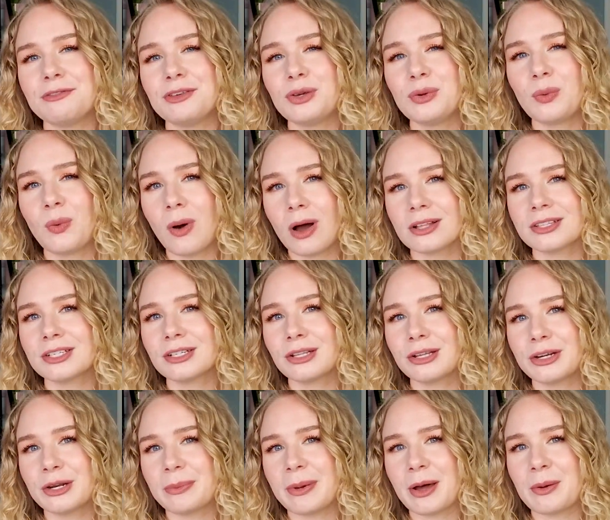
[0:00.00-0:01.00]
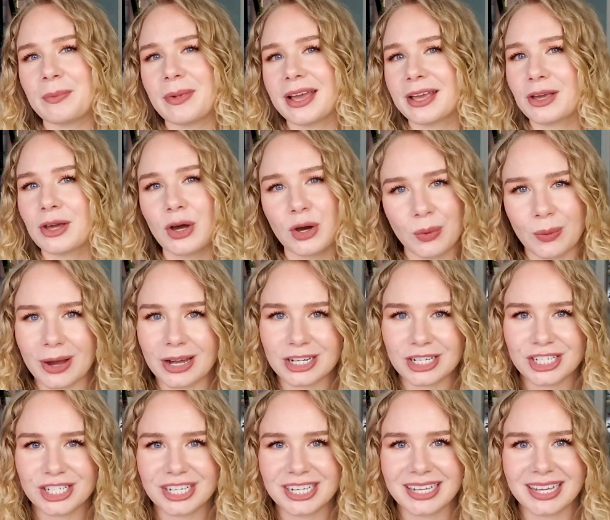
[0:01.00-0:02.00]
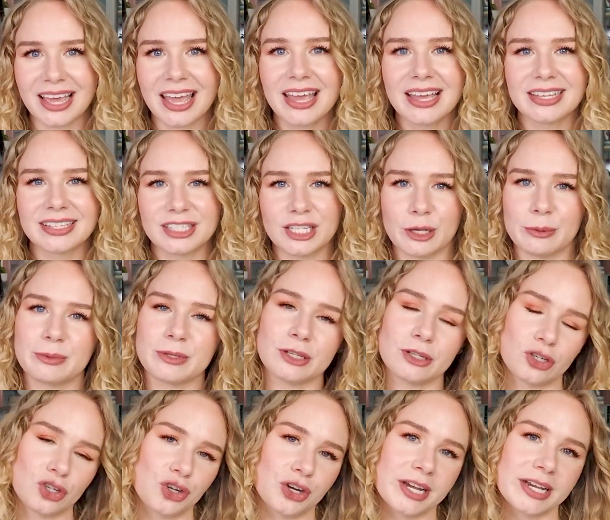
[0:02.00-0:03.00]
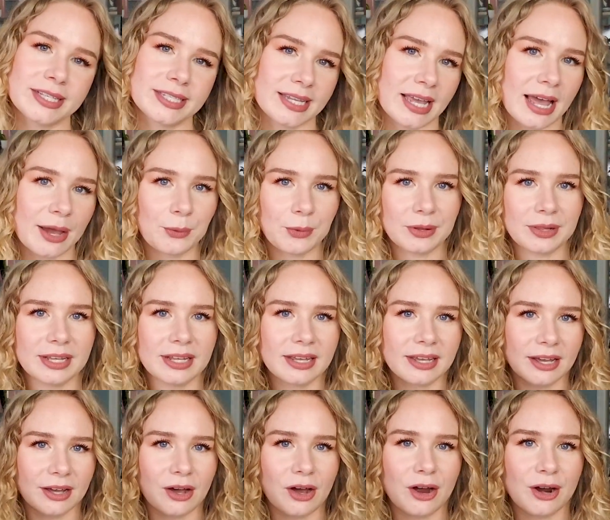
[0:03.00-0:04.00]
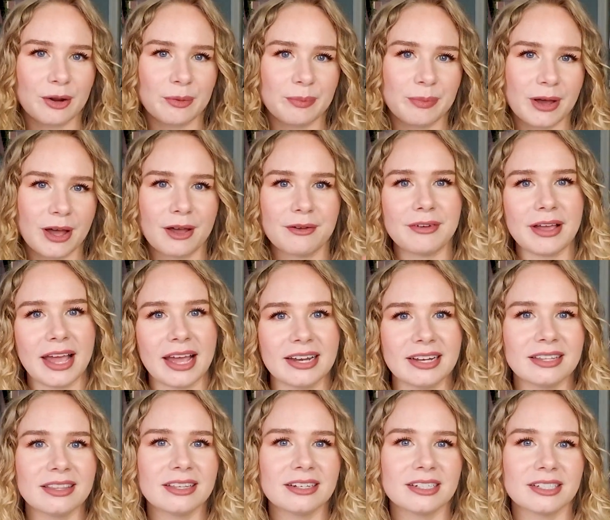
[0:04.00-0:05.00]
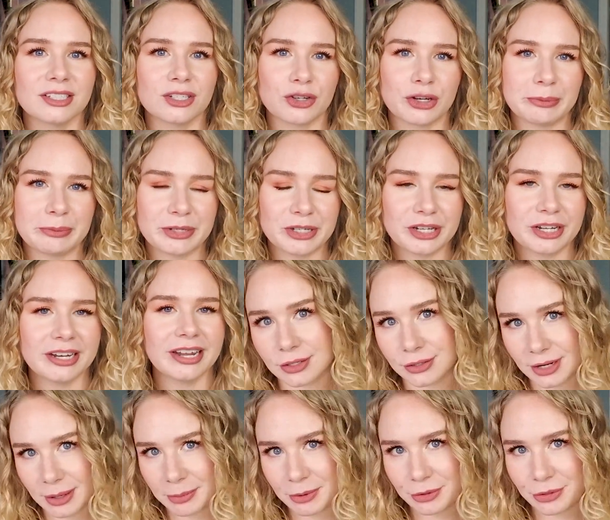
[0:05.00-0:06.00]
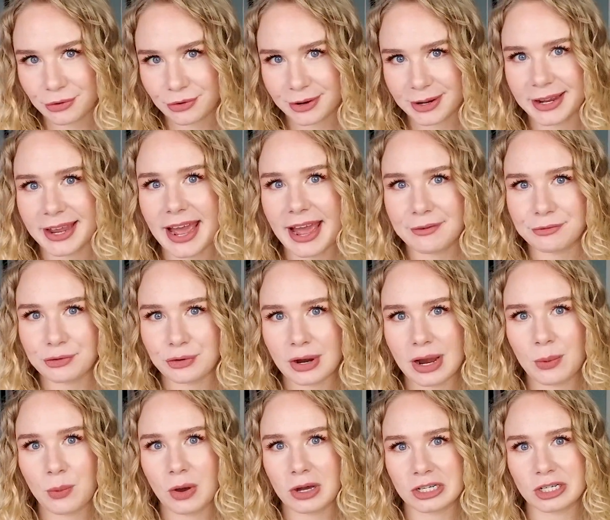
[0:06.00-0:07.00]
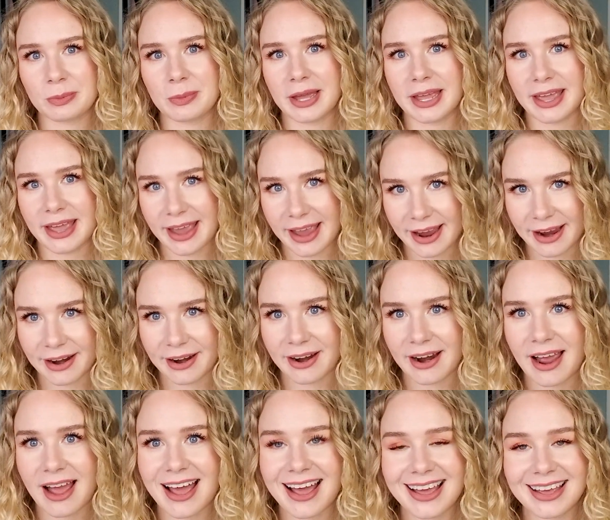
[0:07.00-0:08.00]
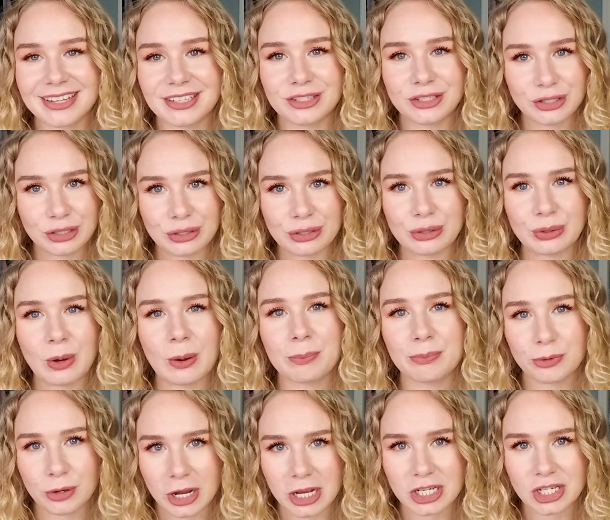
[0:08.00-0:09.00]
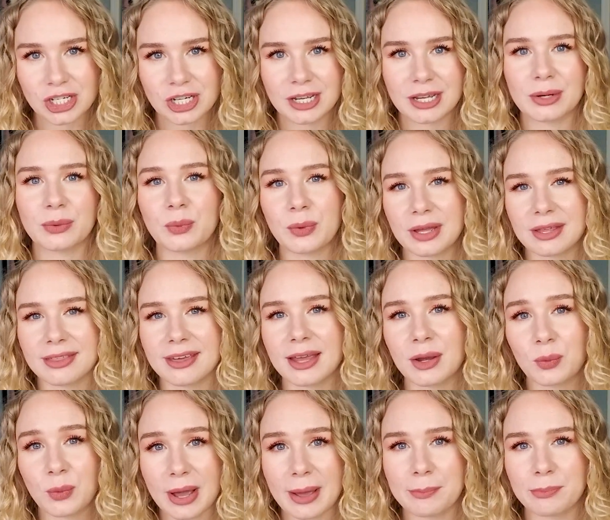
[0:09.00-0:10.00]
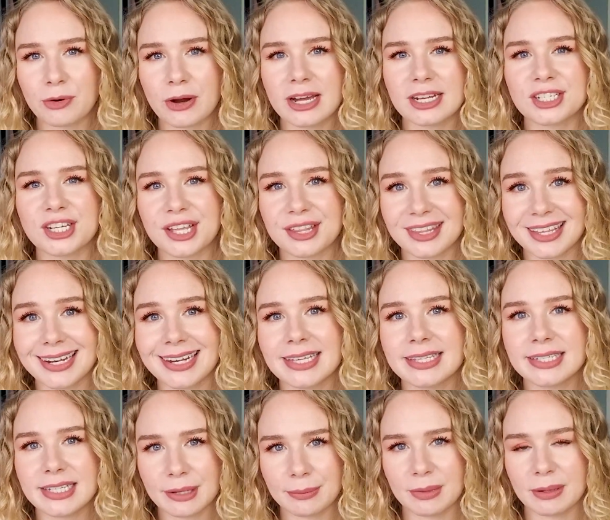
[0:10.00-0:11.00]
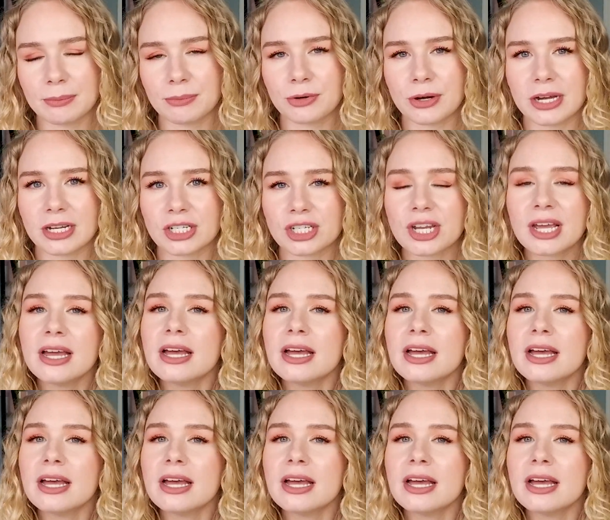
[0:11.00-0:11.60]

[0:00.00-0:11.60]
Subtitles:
you want to learn about my co-washing tips and tricks, I will link a card above and in the description. Number 3, after I wash my hair, I do brush it with a wet brush and then a Denman brush.